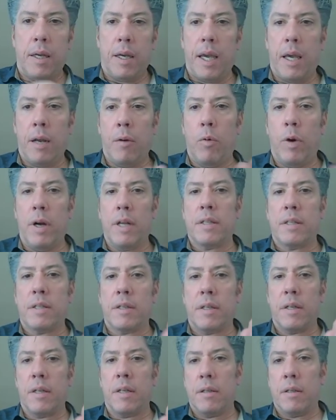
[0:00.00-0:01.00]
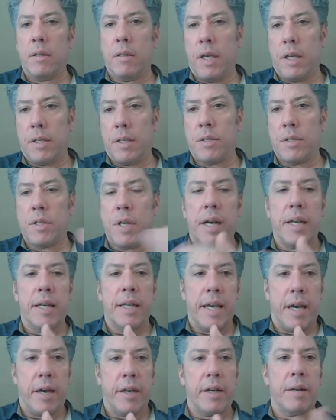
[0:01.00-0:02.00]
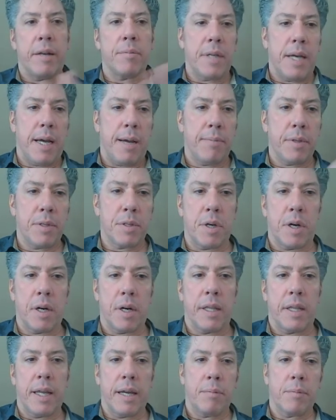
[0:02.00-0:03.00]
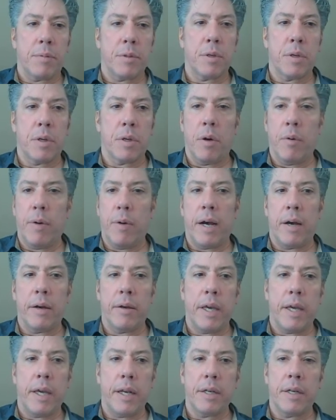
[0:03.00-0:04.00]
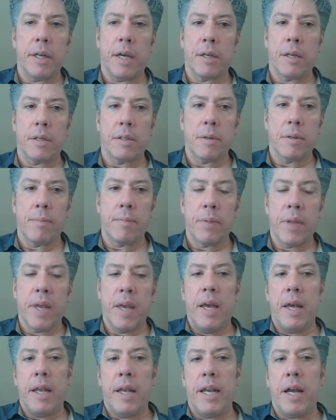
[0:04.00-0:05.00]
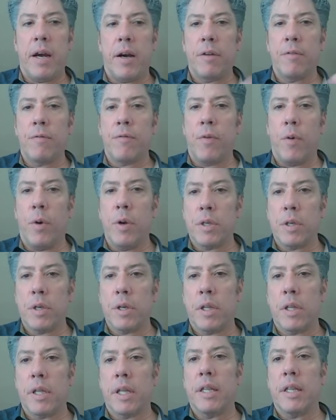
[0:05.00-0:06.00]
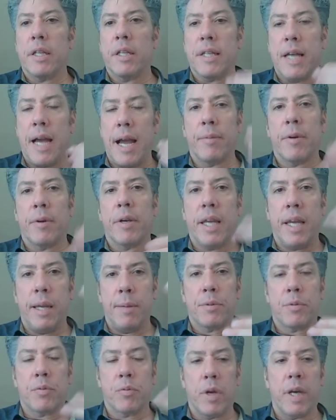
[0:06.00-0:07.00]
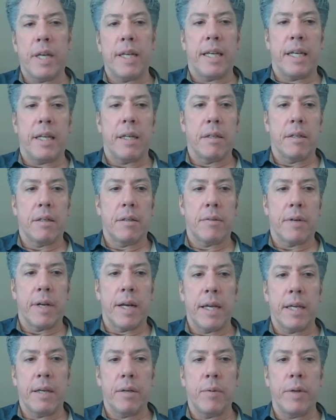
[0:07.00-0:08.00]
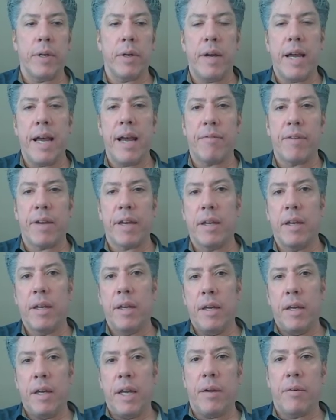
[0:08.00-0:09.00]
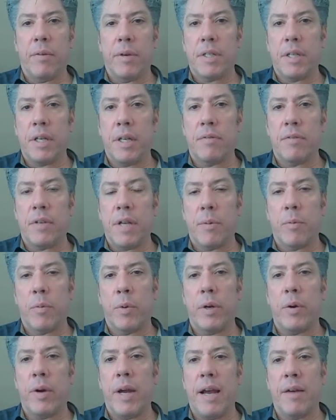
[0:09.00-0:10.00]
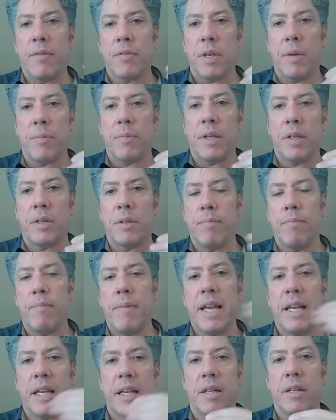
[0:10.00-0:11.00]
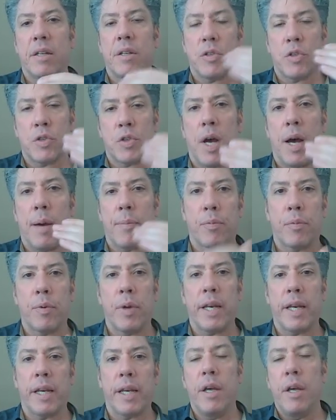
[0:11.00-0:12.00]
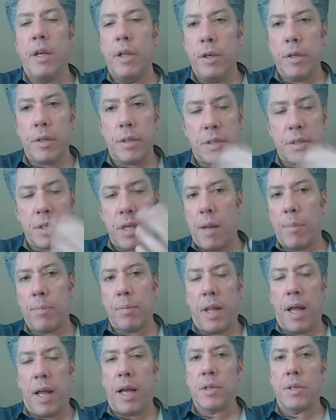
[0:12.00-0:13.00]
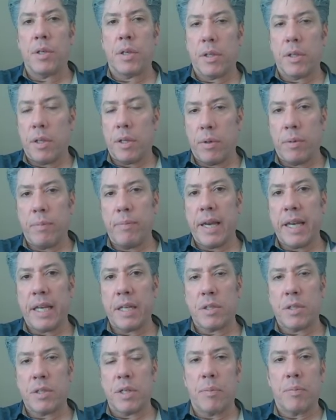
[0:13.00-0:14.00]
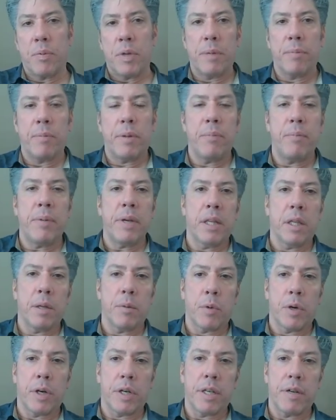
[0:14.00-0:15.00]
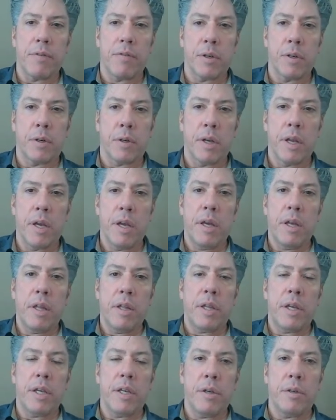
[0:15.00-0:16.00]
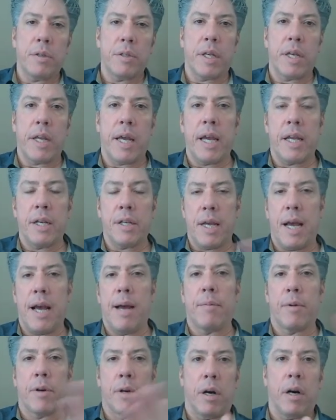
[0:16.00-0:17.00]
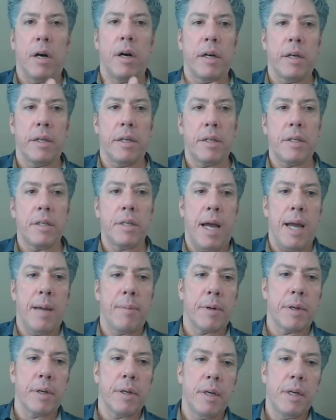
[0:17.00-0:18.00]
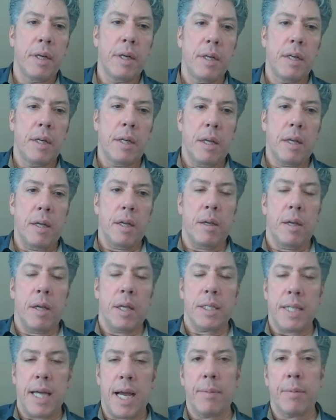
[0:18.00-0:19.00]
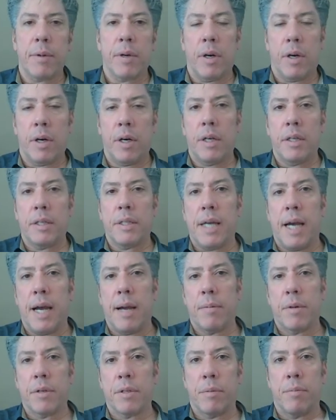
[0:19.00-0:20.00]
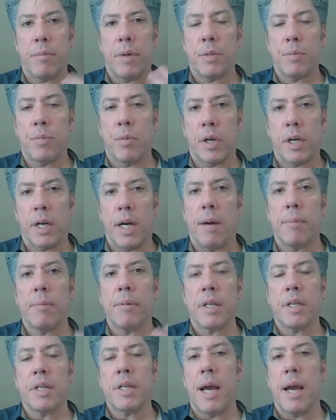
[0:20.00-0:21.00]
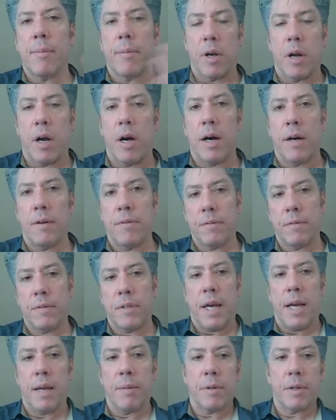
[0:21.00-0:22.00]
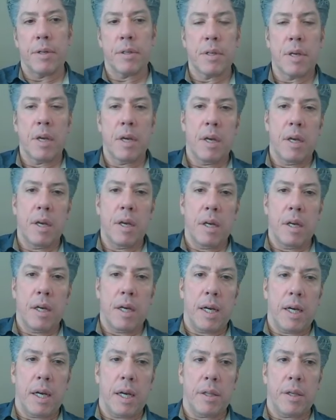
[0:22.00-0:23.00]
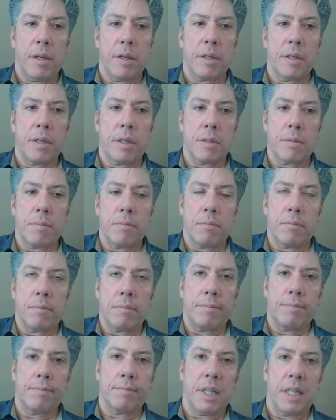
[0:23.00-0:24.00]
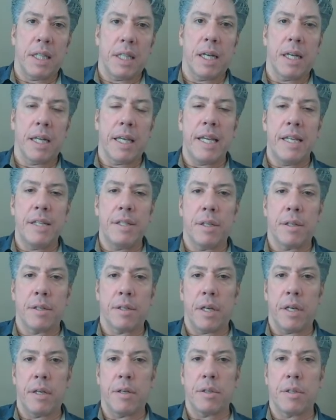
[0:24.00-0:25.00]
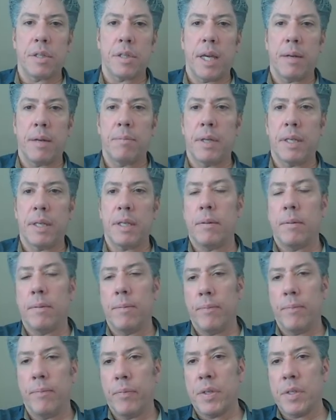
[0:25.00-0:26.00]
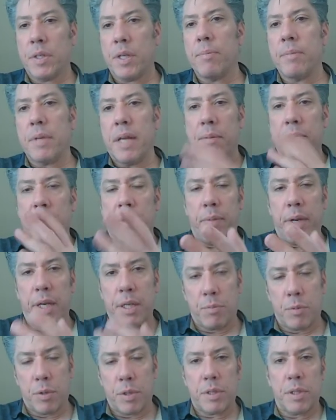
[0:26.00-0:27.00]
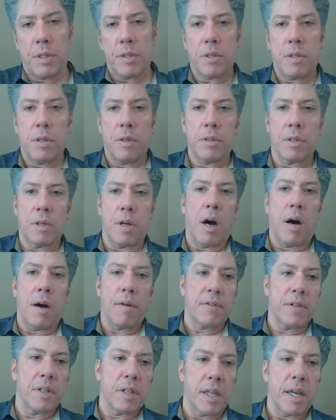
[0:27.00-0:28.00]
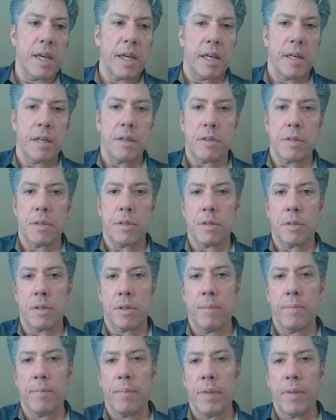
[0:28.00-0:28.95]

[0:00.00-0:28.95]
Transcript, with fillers: and once it's done counting up time the start lamp should go out and it does now unfortunately the timer keeps running right we don't have a a retentive timer. We don't have something to make it stop running. You could set up logic that would make it stop running, but it'd be a little more difficult than using a timer on timer. Timer on timers are much more common than timer off timers. Uh, they're just a little easier to understand, but sometimes it makes more sense to use an off delay, essentially.